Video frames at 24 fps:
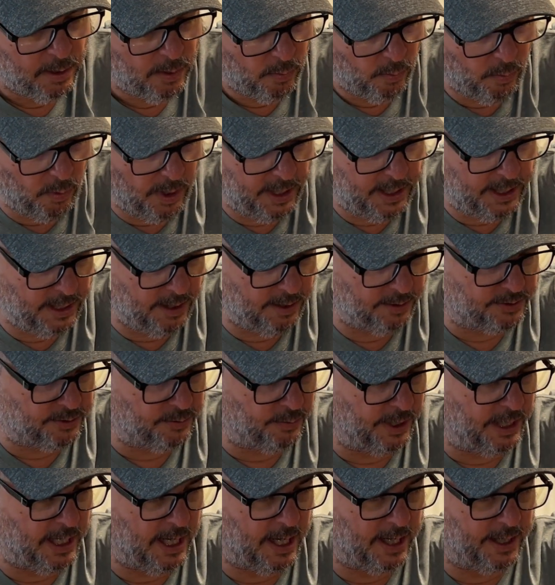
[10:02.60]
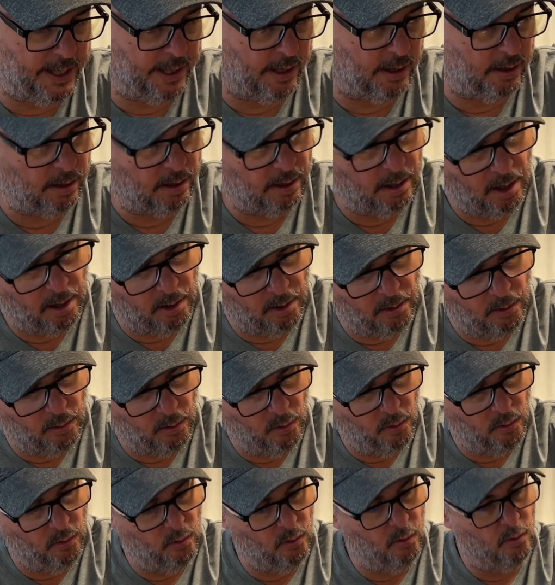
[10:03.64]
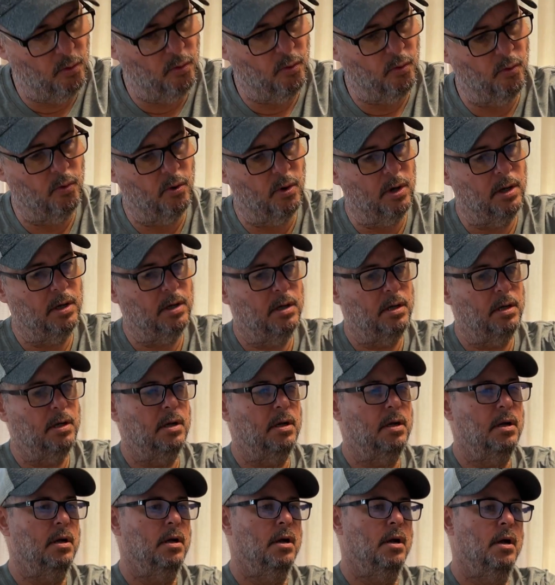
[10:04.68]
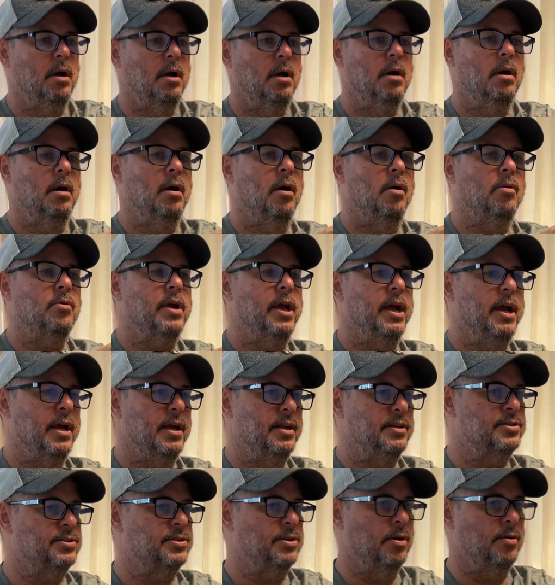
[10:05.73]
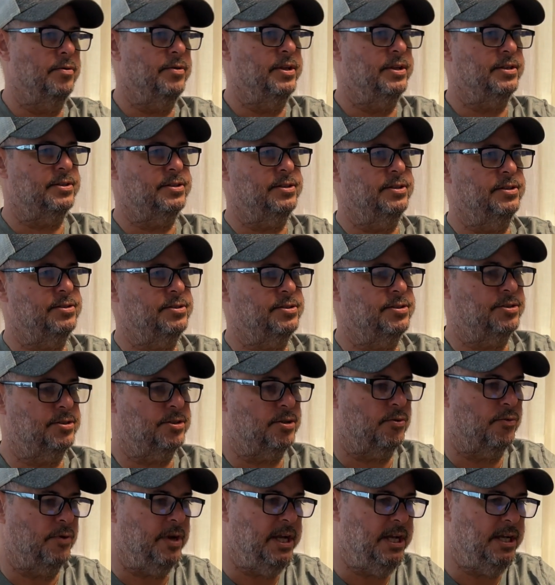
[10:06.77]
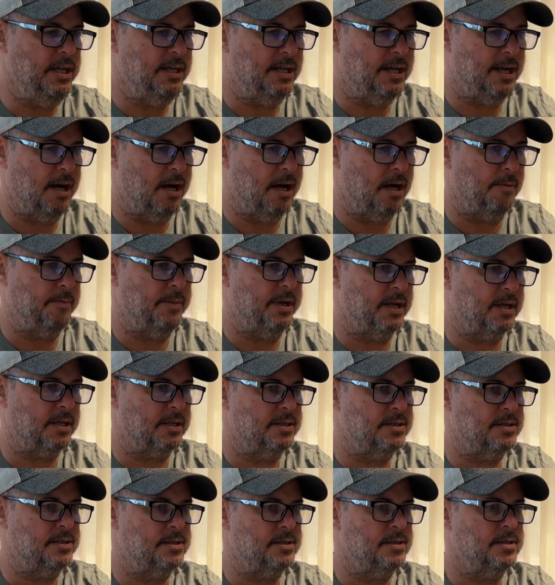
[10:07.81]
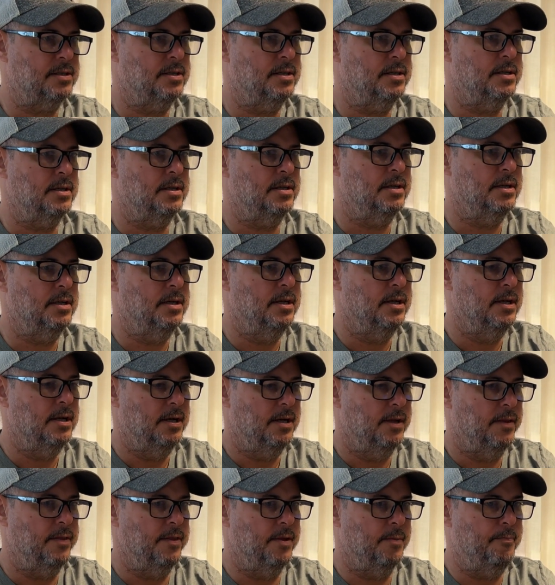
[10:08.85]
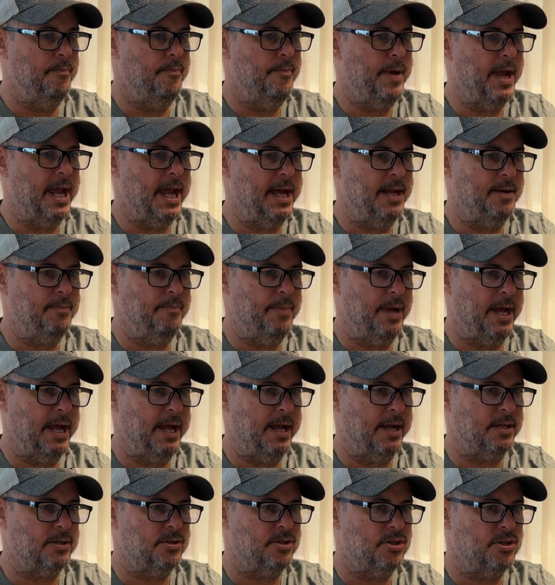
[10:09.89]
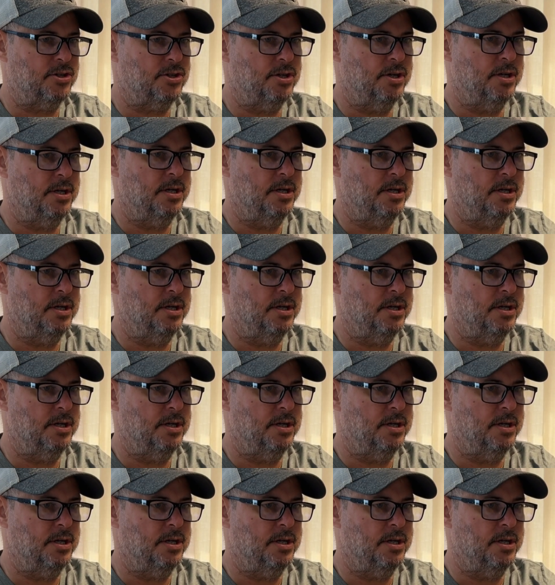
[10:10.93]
What else we got here? Oh, Okay, so this is Screen Comics, The Bad Batch.